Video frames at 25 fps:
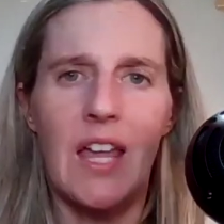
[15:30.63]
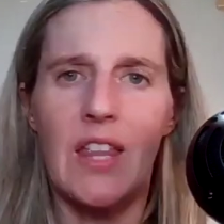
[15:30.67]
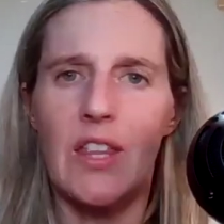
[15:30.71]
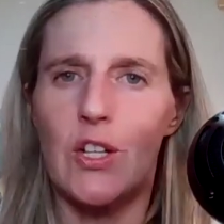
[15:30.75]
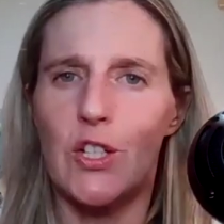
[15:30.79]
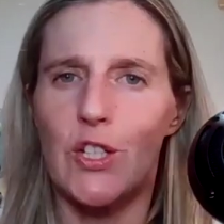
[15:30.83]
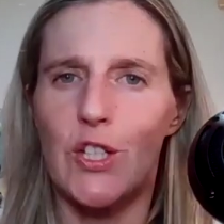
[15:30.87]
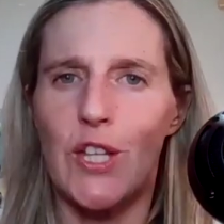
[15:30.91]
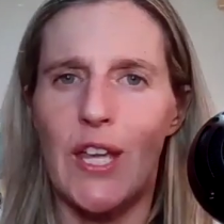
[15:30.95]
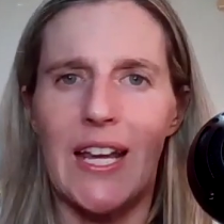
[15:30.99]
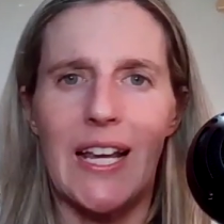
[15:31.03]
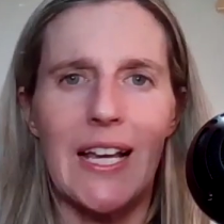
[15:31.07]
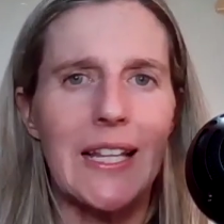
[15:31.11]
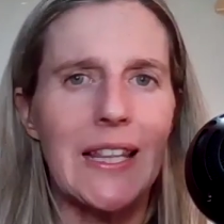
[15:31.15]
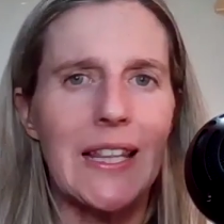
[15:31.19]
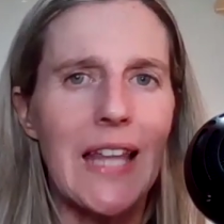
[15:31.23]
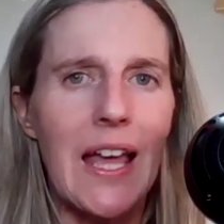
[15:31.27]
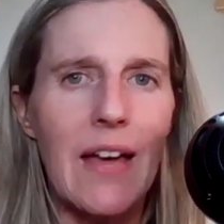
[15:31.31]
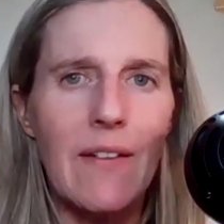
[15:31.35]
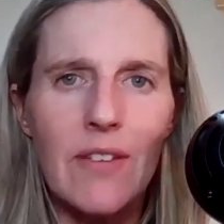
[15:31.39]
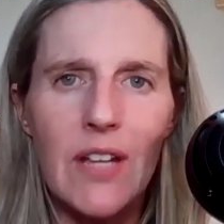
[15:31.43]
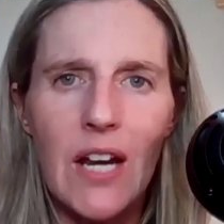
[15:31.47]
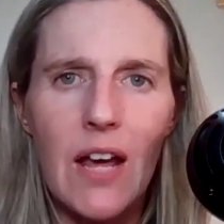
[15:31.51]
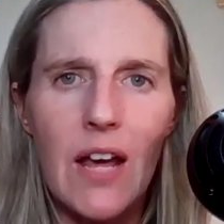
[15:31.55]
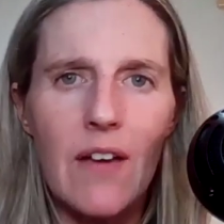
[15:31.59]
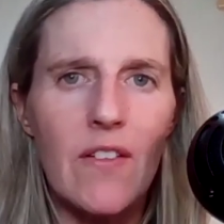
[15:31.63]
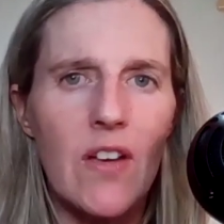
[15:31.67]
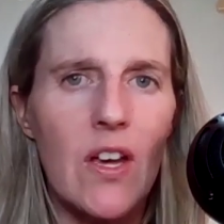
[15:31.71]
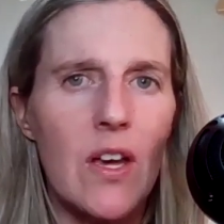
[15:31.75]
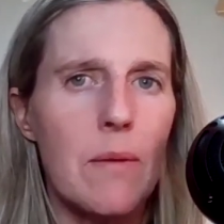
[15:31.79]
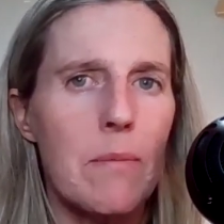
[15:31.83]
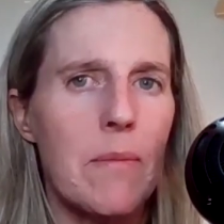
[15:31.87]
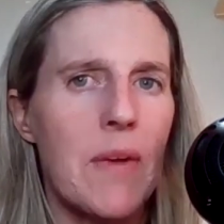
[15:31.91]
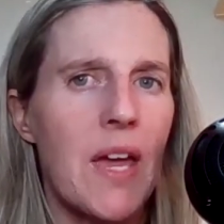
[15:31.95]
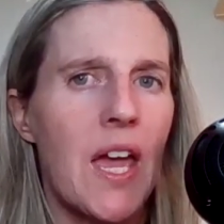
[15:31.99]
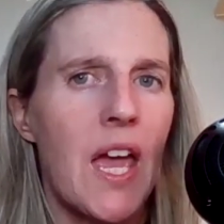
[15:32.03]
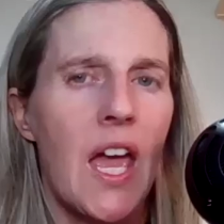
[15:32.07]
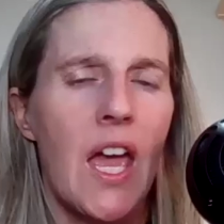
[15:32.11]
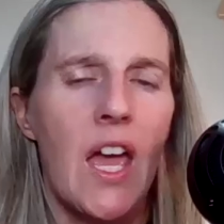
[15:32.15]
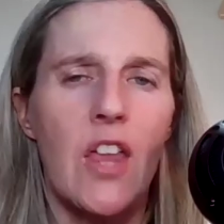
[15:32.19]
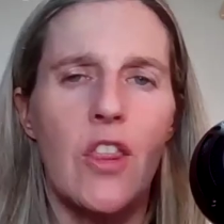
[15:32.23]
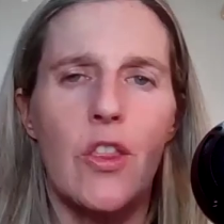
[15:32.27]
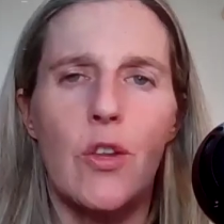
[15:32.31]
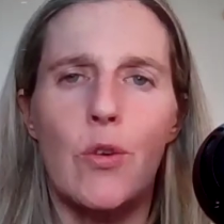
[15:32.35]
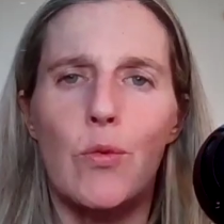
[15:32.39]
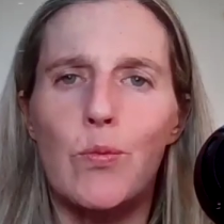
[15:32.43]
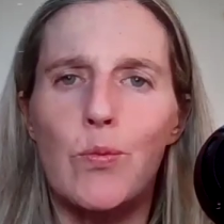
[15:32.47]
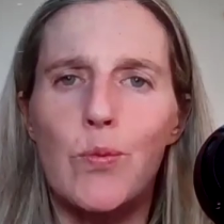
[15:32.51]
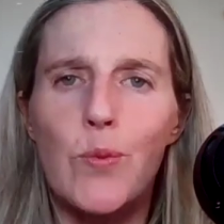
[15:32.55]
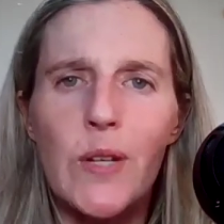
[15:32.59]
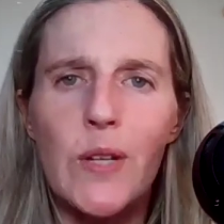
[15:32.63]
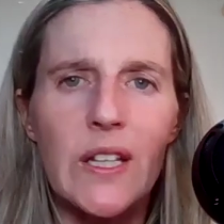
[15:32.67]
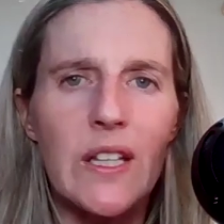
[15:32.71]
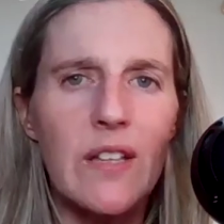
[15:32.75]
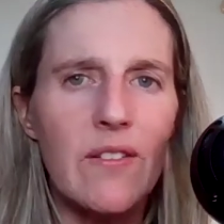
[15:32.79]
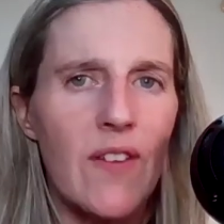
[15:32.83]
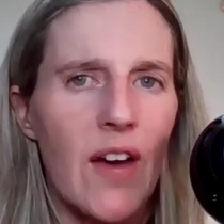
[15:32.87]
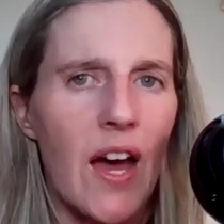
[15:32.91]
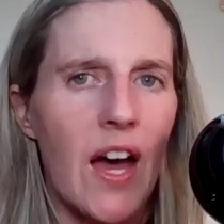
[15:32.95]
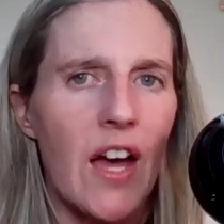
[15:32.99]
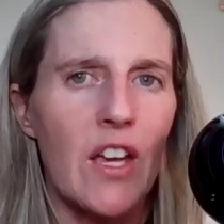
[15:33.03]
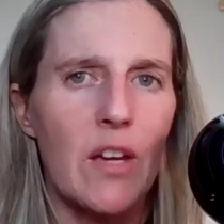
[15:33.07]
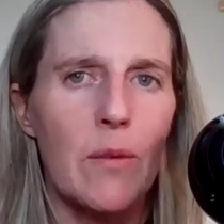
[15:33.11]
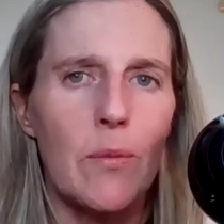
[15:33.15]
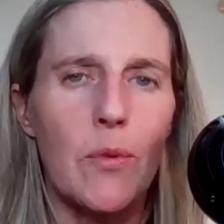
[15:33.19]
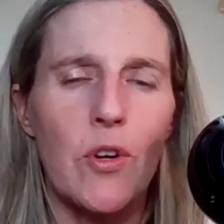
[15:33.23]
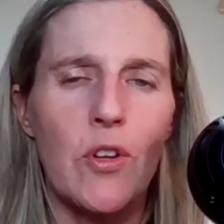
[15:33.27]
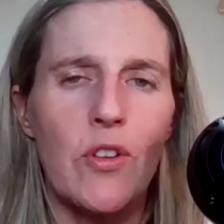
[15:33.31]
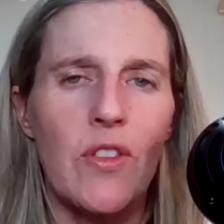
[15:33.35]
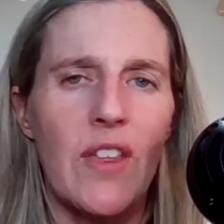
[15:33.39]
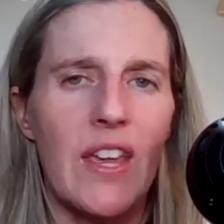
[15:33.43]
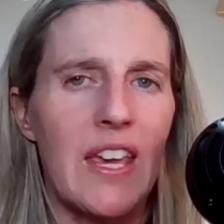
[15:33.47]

There's like 11 of them. They're really valuable.